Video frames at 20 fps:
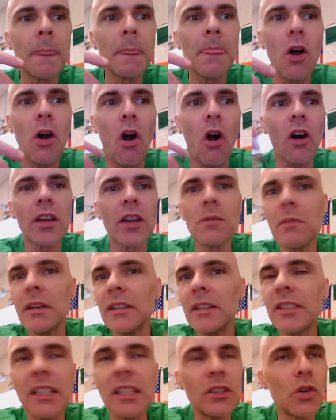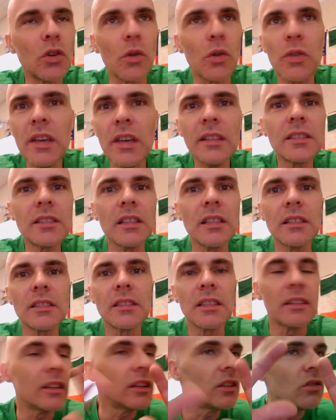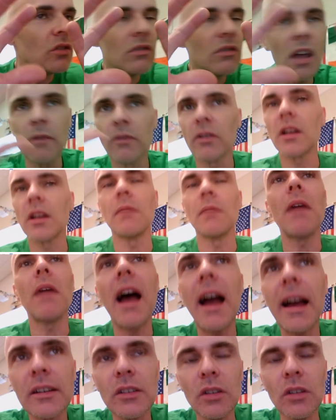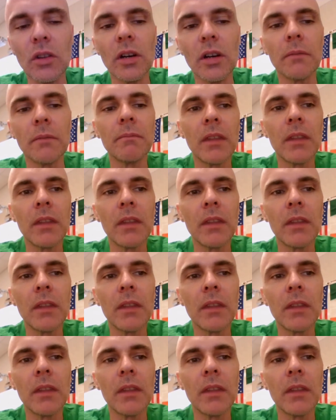arguments in your thesis and then you never come back to them,